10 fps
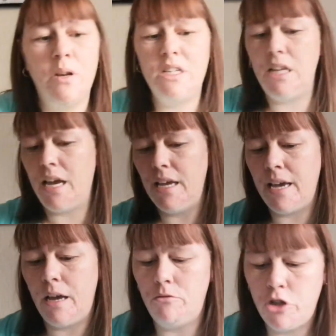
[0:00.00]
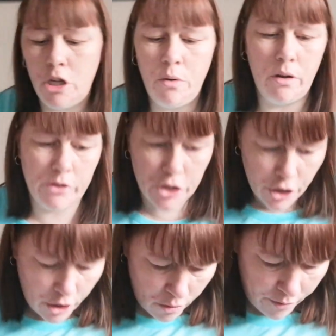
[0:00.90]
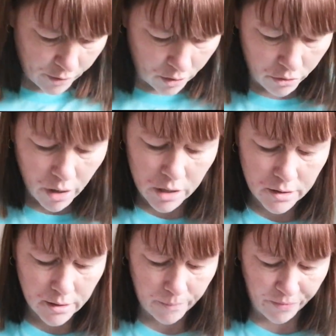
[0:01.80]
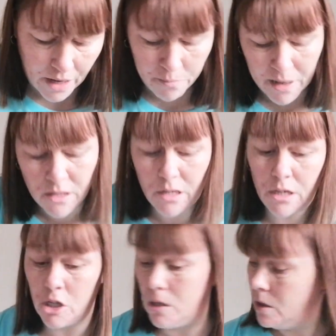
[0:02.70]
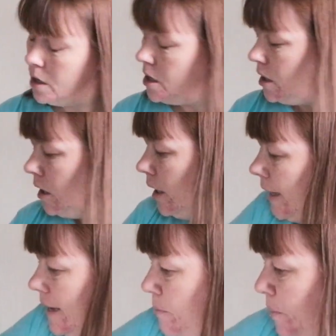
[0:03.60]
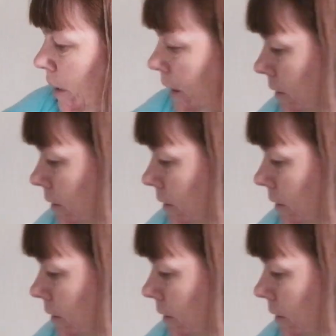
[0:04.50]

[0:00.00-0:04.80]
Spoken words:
28 count 2 over 2 full cross and back stitch. Yep.